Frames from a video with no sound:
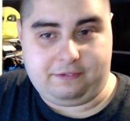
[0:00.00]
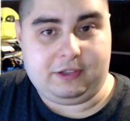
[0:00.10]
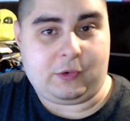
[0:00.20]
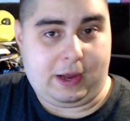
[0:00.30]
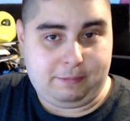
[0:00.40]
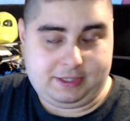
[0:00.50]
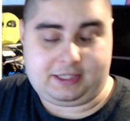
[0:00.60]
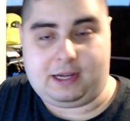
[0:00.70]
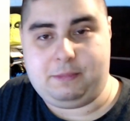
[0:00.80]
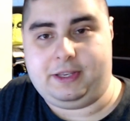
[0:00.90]
the rabbits
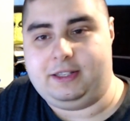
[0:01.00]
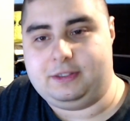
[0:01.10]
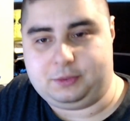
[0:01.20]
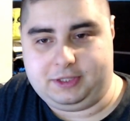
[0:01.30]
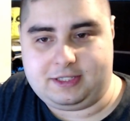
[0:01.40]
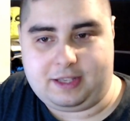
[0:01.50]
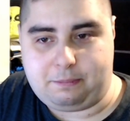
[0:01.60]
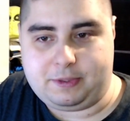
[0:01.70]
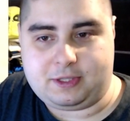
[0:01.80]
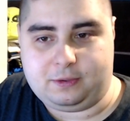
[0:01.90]
coming into this
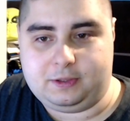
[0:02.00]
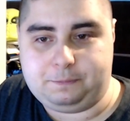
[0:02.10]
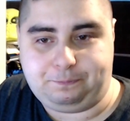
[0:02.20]
episode